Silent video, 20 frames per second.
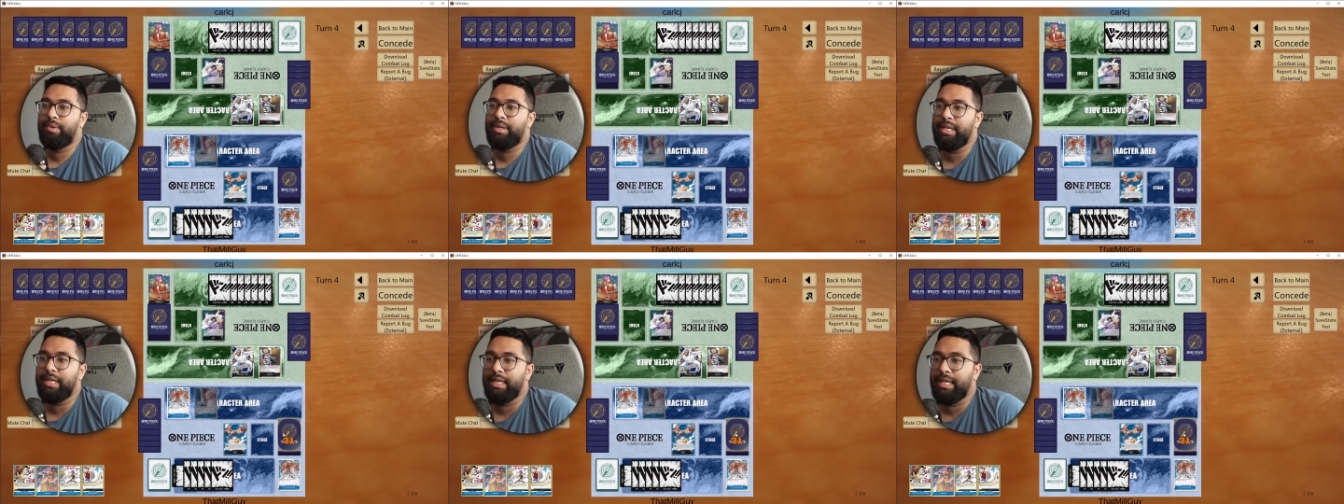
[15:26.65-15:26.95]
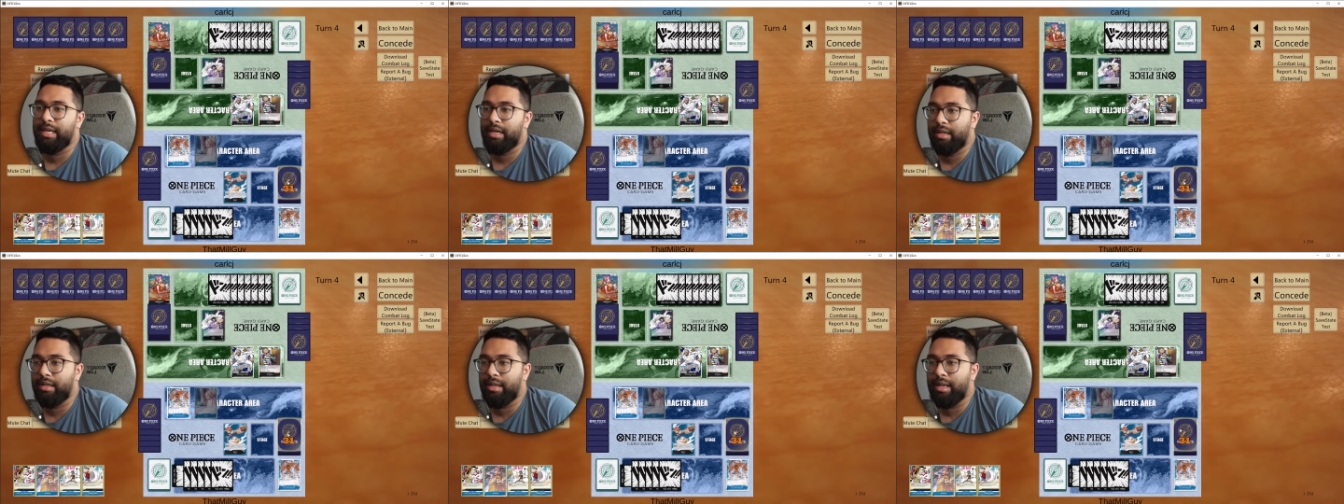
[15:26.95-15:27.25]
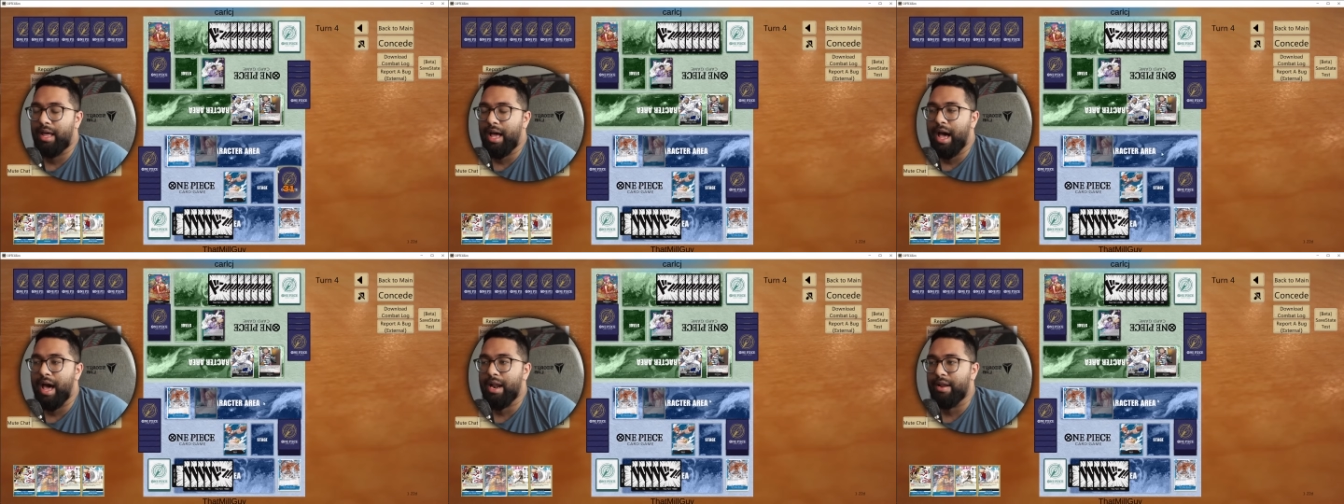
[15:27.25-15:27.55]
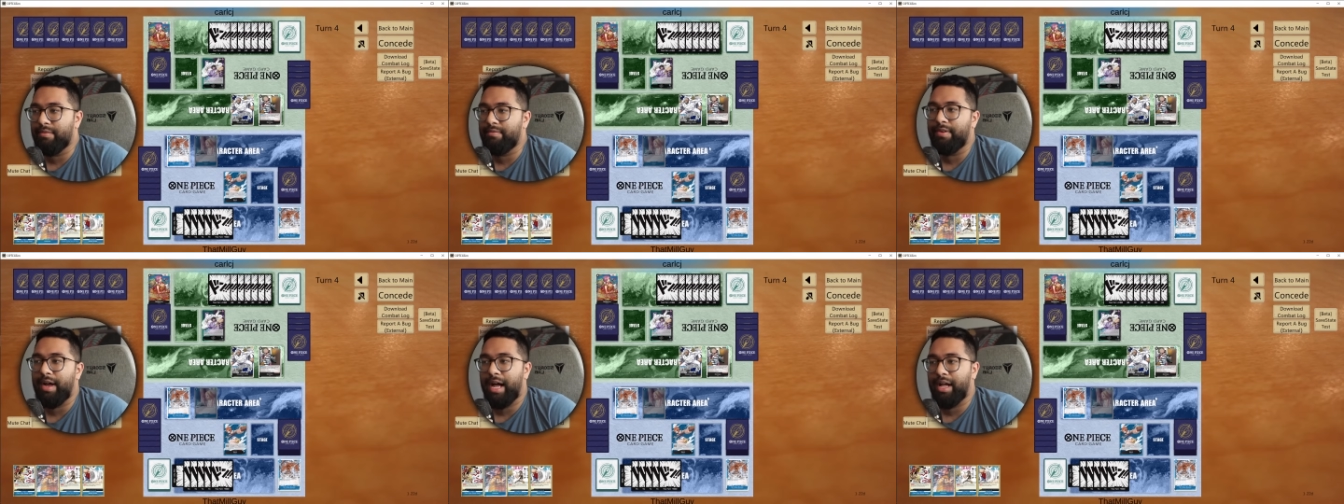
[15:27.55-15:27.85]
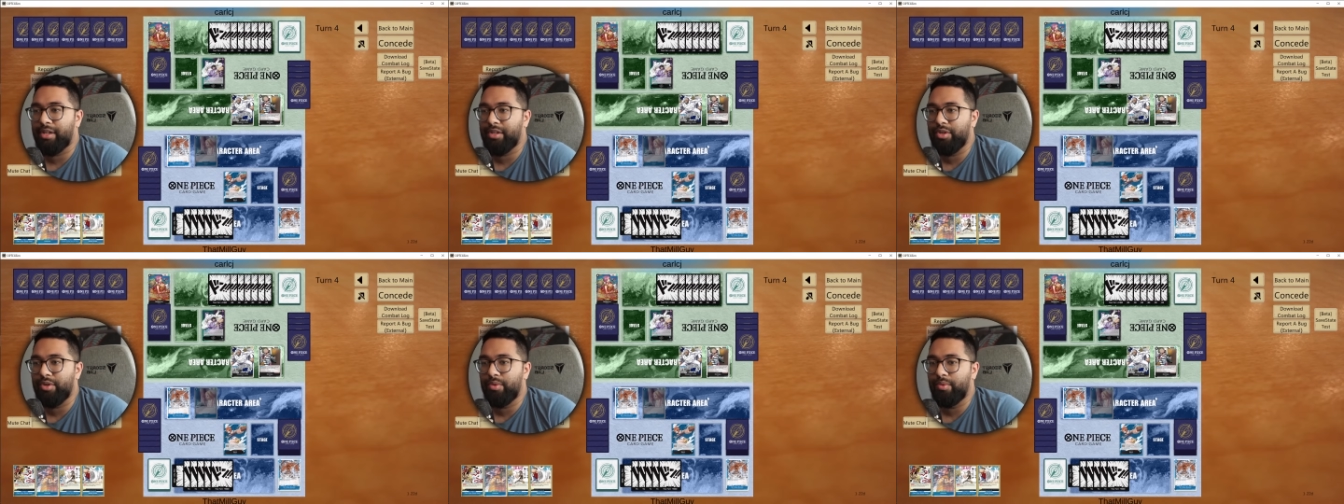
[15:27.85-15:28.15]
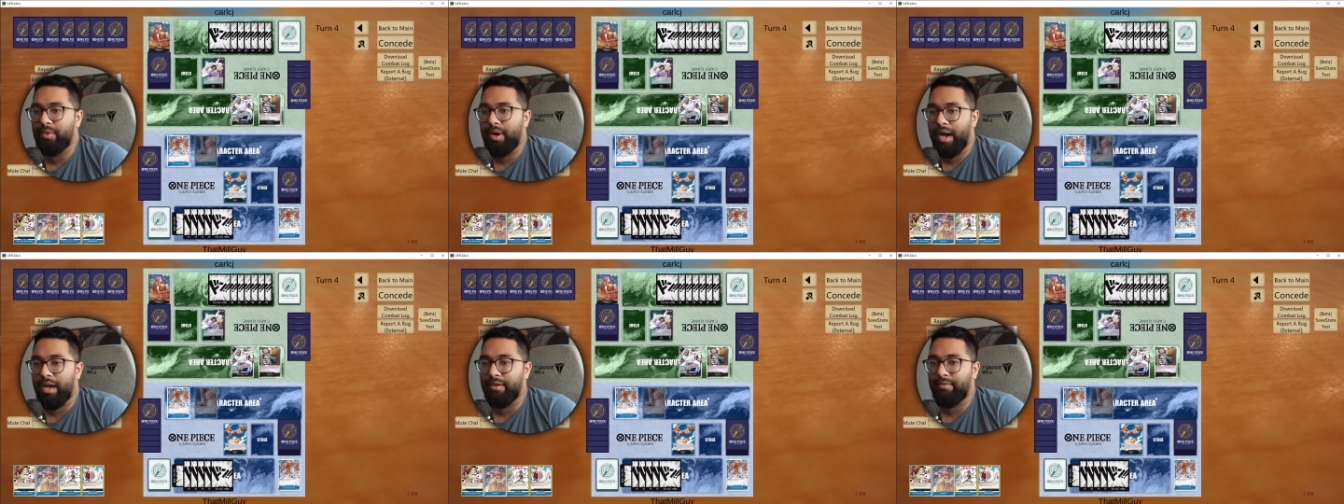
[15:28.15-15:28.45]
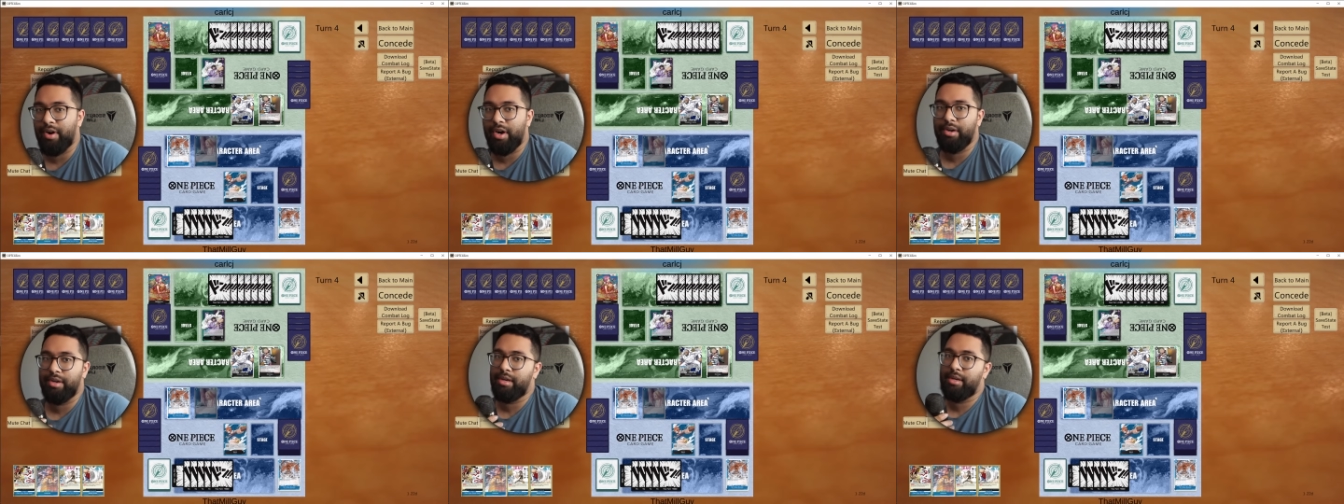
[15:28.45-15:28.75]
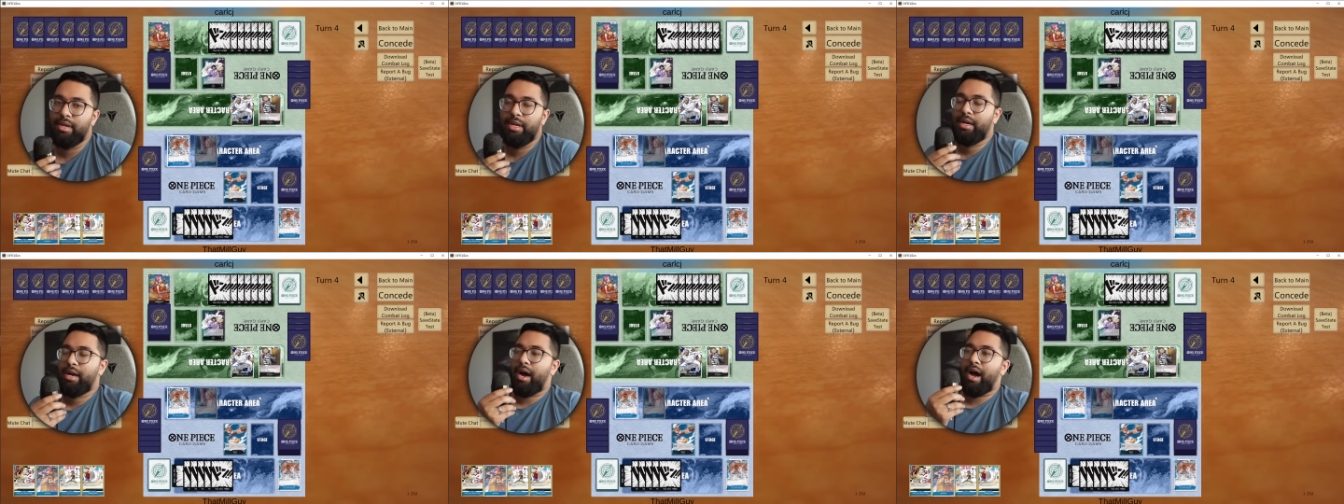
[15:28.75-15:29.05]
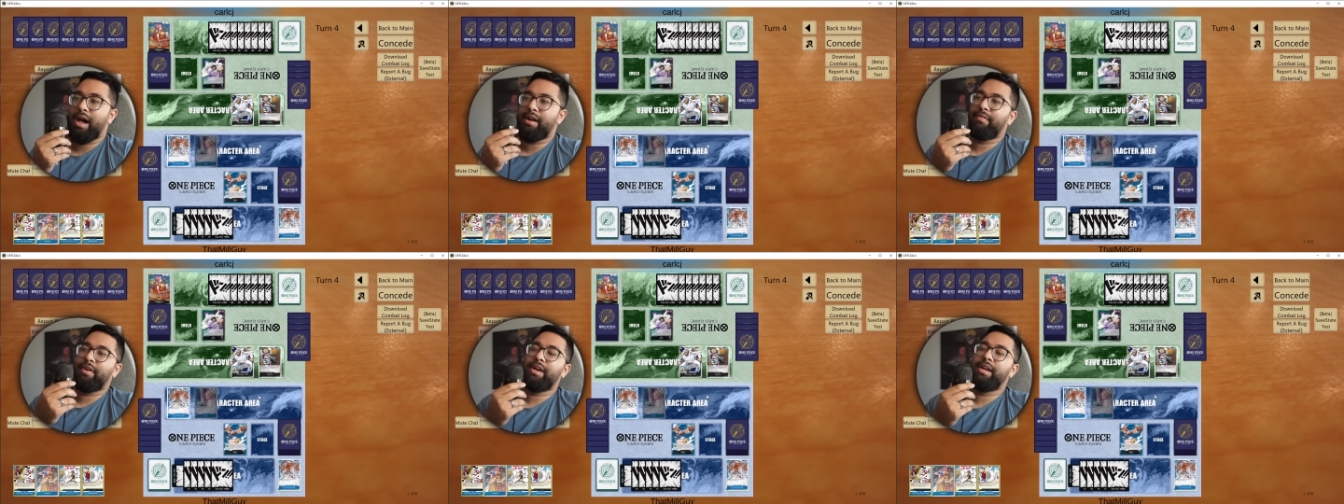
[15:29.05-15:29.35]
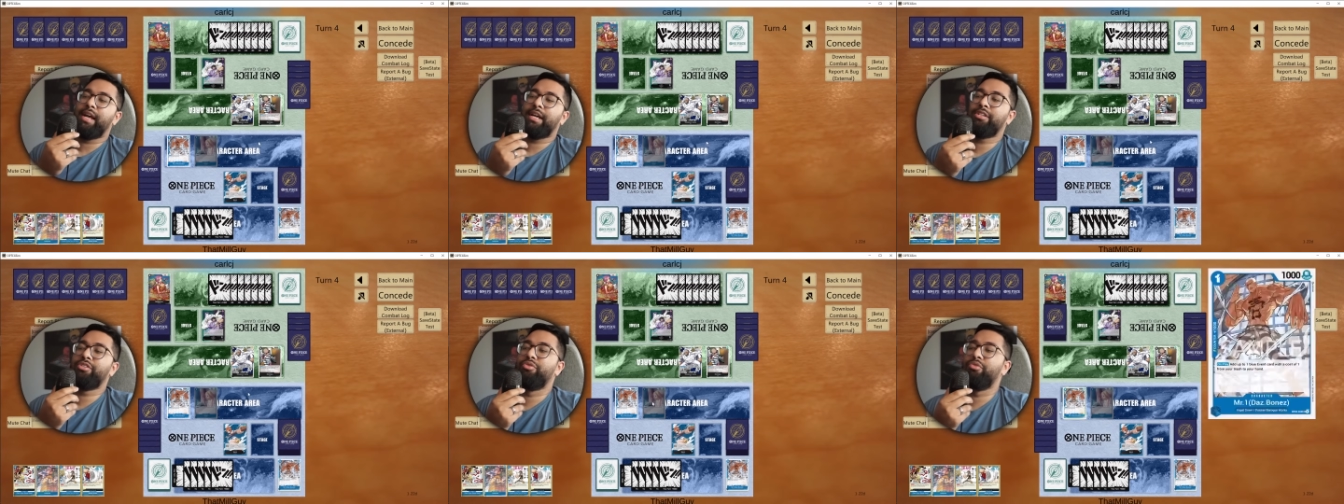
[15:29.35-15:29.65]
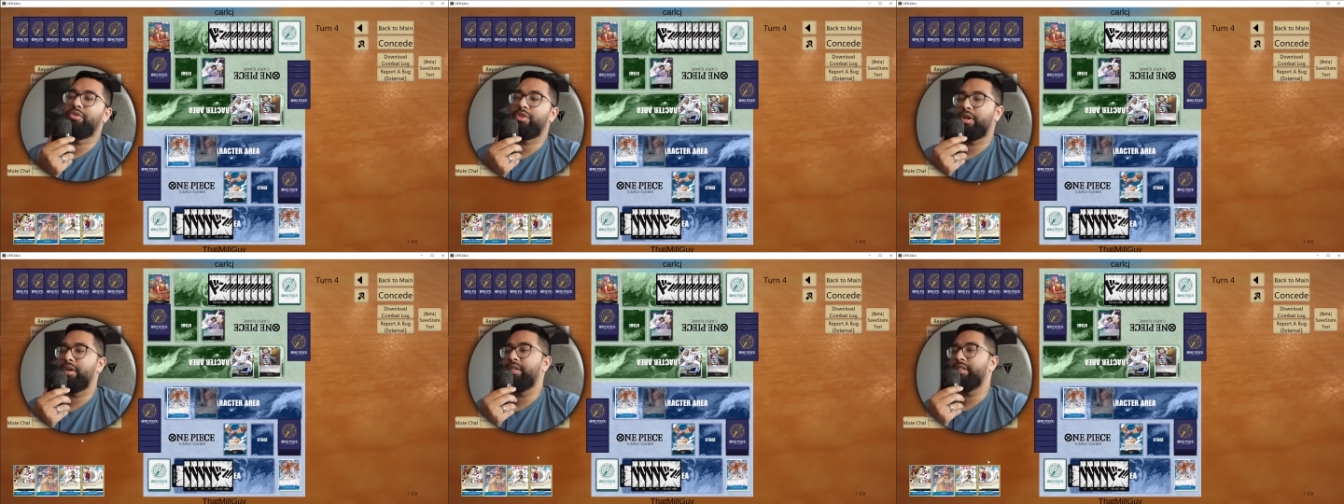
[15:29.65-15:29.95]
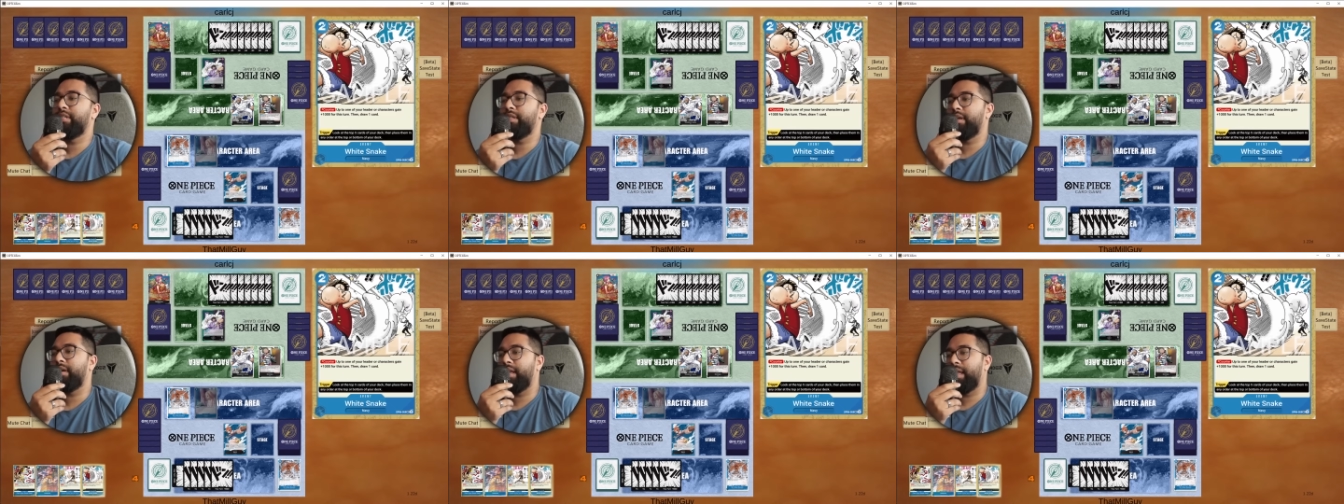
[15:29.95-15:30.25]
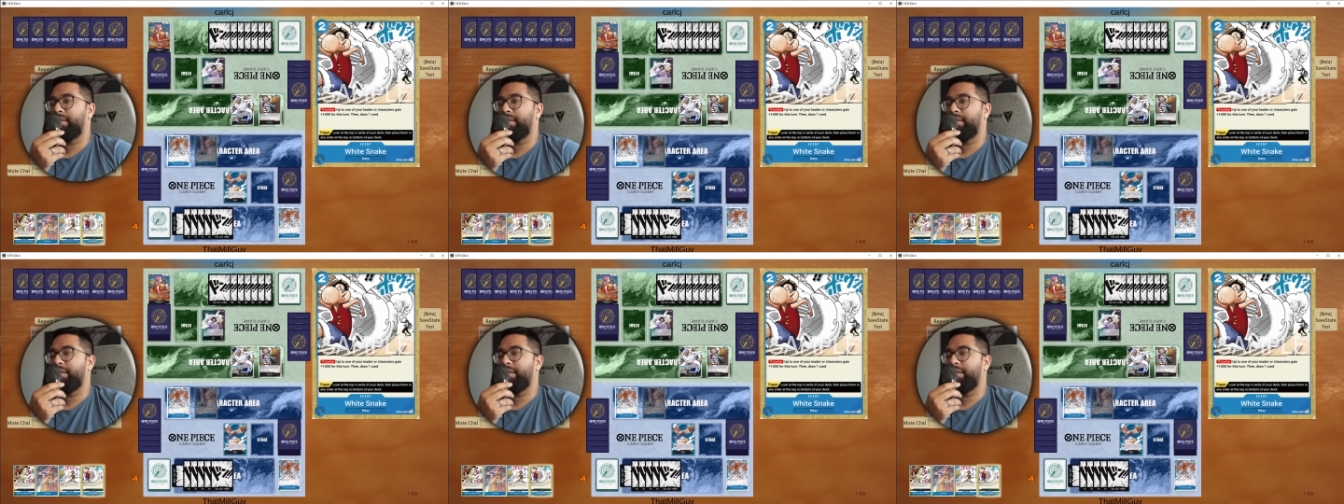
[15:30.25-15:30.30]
we can get a lot of value out of our out of our next two turns here.